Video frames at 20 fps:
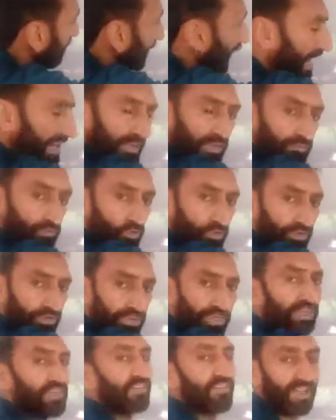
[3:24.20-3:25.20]
I can move it
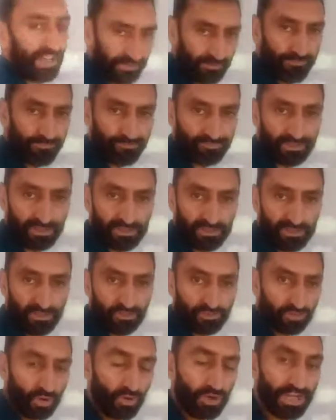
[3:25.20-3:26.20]
anywhere.
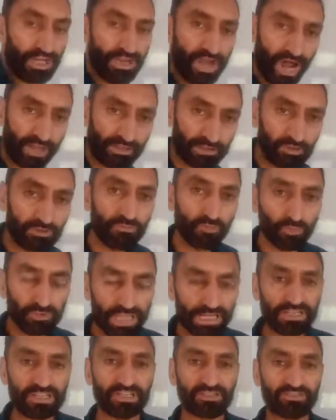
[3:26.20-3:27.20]
So in order to move the
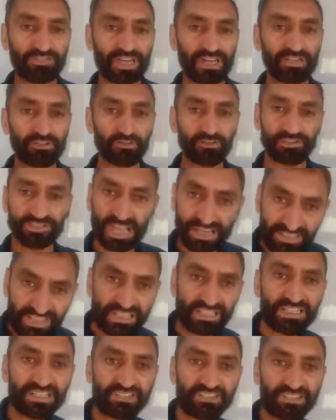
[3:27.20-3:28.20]
cursor, to set the
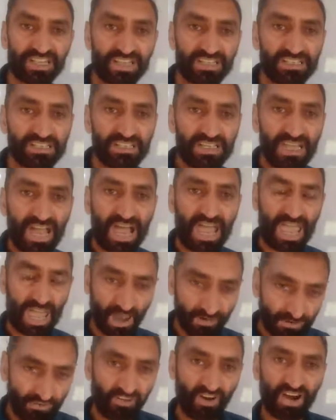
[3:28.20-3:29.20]
cursor, I
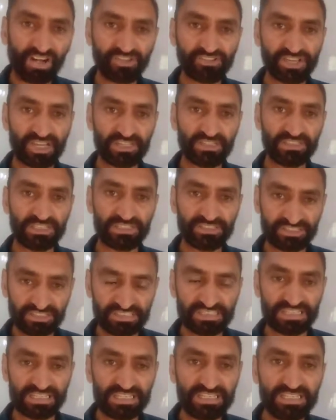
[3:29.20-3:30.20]
have a function in
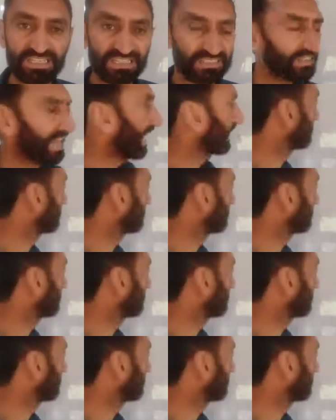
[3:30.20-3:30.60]
C, that